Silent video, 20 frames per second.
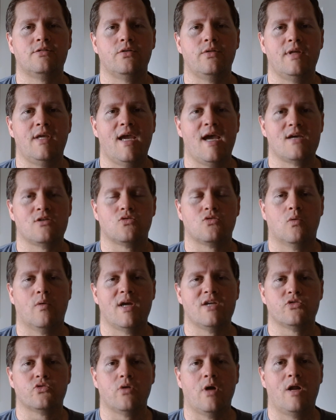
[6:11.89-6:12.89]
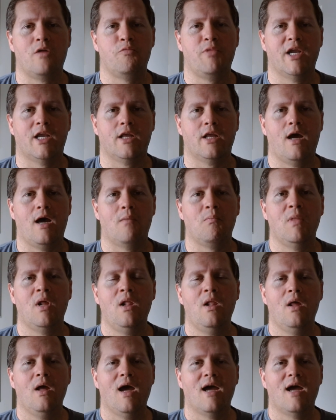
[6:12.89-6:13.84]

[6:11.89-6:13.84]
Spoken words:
the actual restaurant and pick it up.